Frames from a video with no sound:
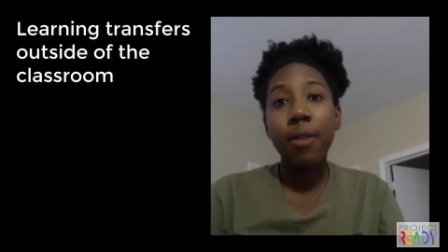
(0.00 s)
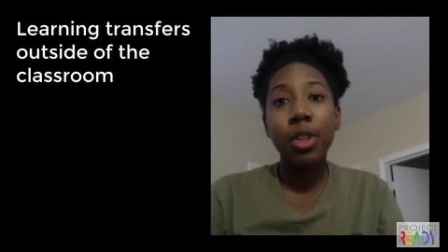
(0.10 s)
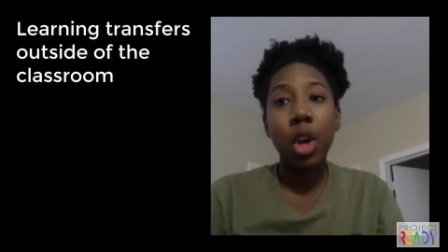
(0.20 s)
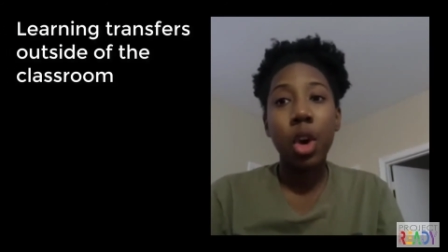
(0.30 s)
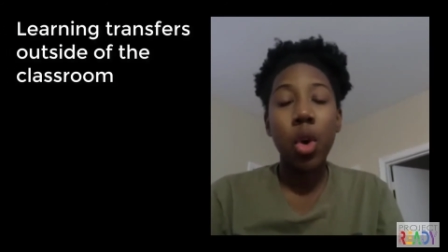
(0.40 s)

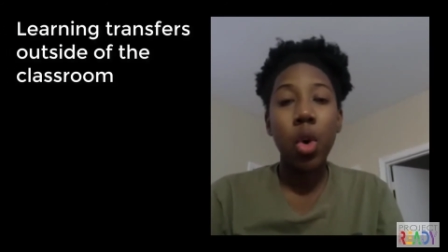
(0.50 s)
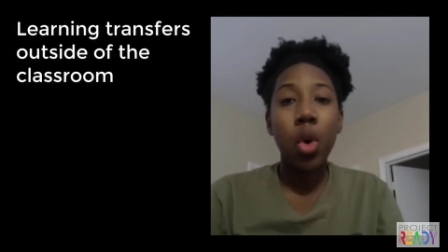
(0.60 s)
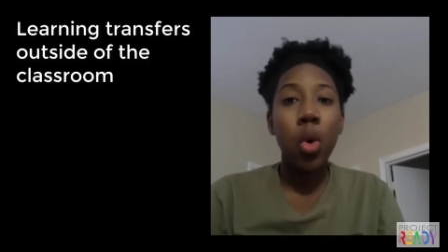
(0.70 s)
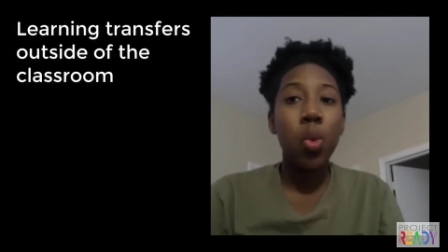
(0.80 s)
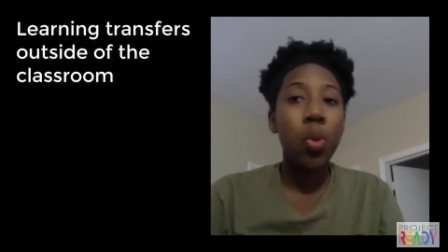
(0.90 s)

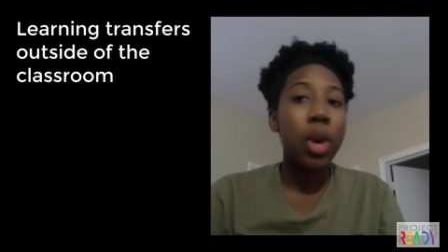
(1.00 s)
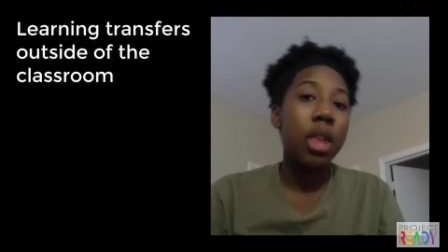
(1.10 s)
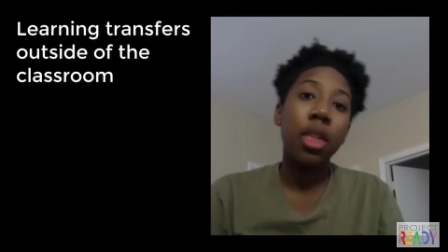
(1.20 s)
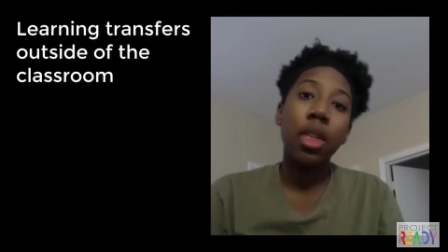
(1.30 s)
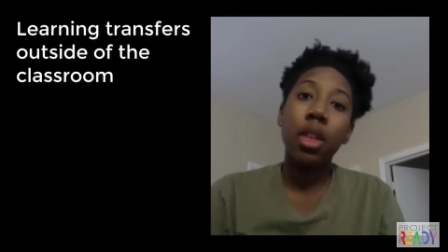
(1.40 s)
So
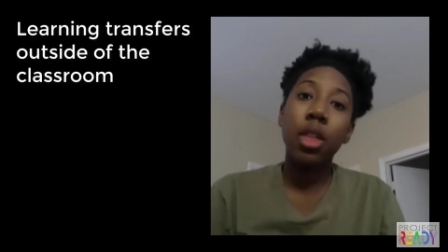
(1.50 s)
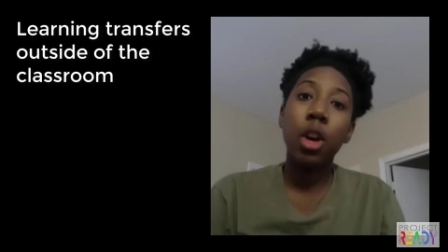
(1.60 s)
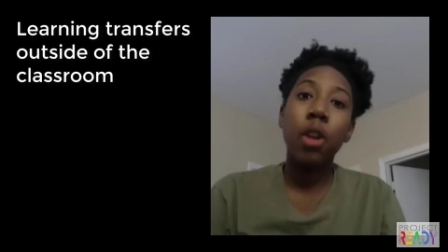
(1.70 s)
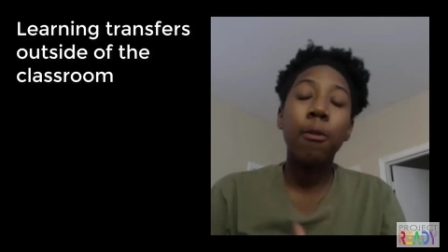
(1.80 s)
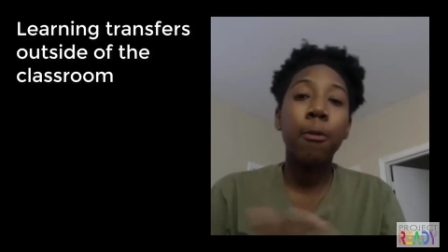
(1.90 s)
with
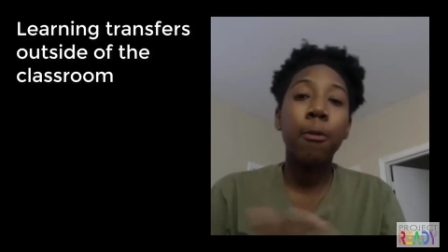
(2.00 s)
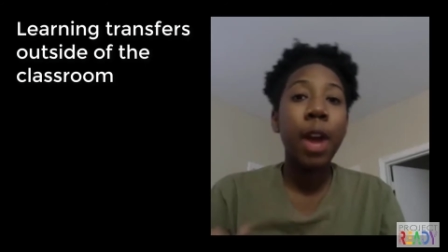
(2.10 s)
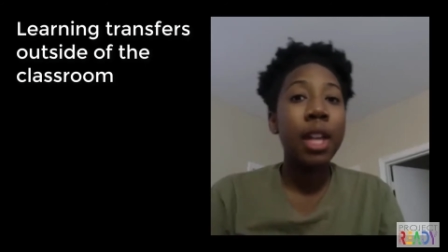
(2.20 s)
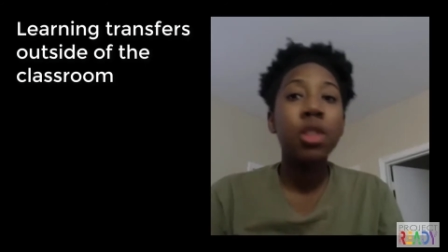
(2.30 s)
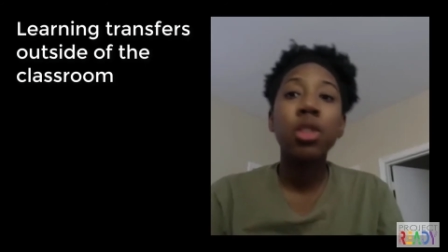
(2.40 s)
their
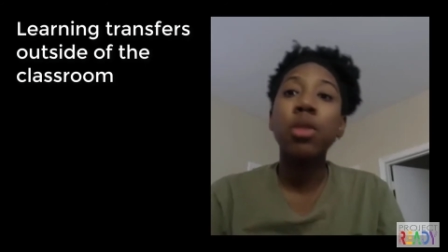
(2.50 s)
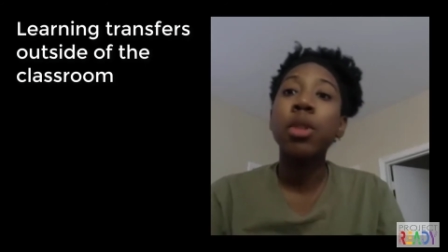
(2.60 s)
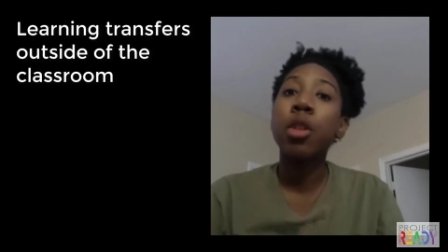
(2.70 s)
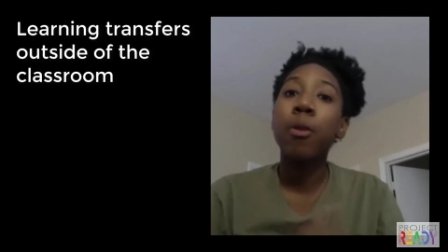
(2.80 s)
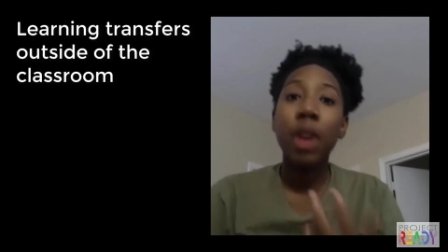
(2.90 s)
friends or with
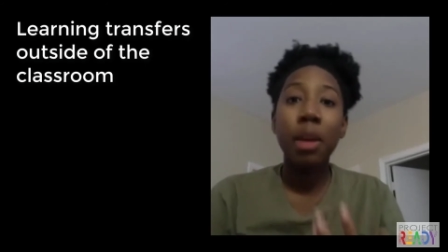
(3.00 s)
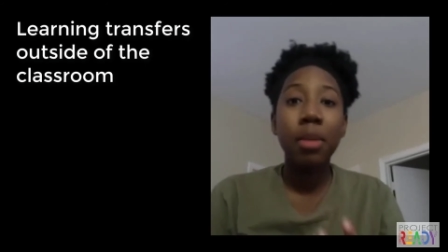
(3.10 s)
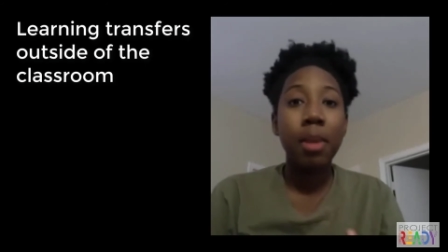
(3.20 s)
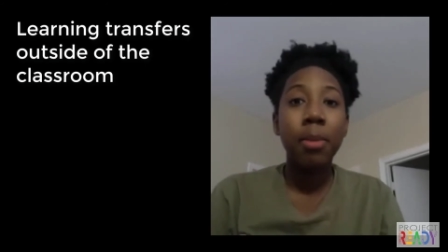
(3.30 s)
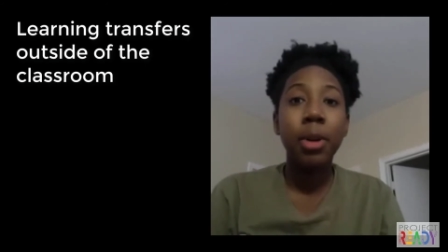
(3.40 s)
their family
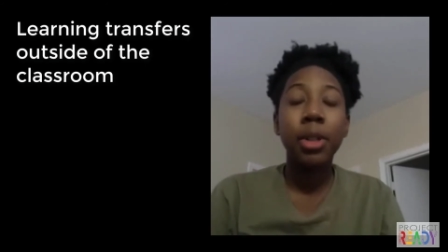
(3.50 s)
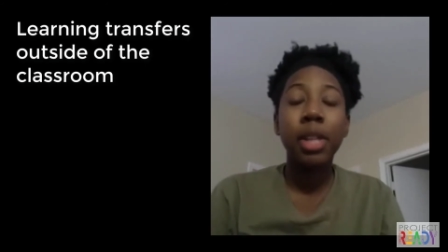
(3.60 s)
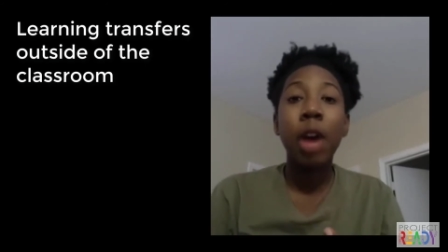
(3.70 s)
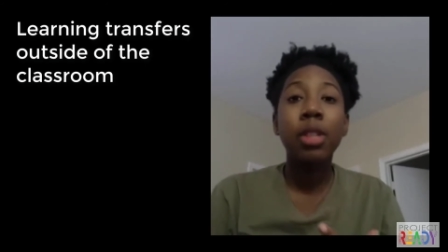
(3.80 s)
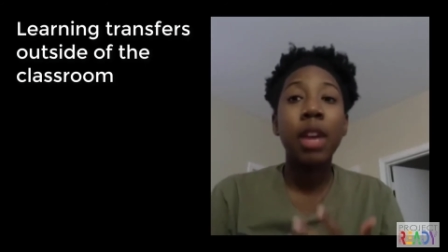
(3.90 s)
members
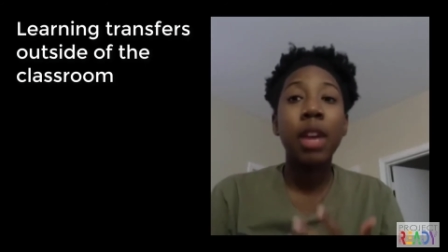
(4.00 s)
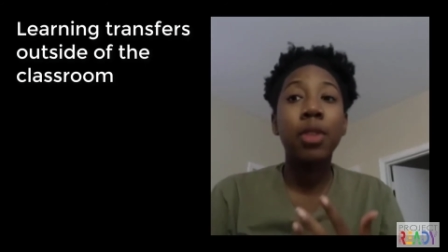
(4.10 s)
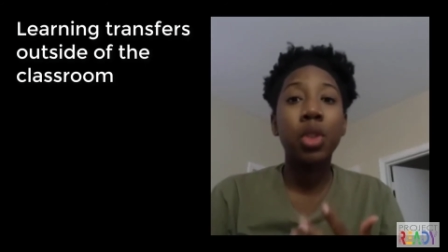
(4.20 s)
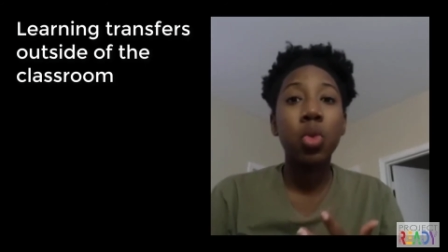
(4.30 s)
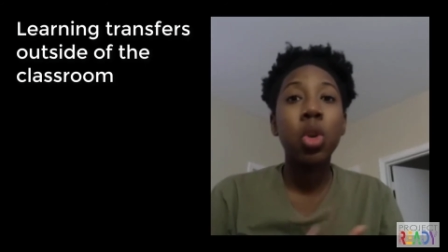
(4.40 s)
outside of
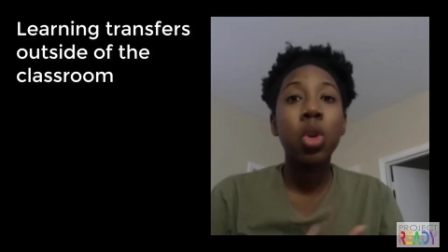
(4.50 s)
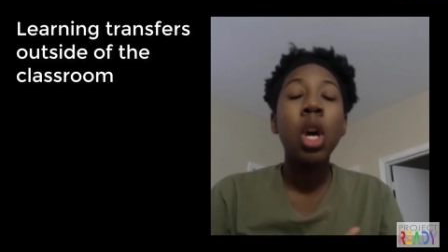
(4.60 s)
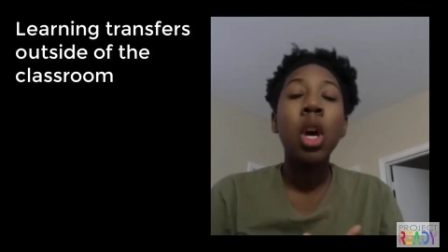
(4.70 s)
school,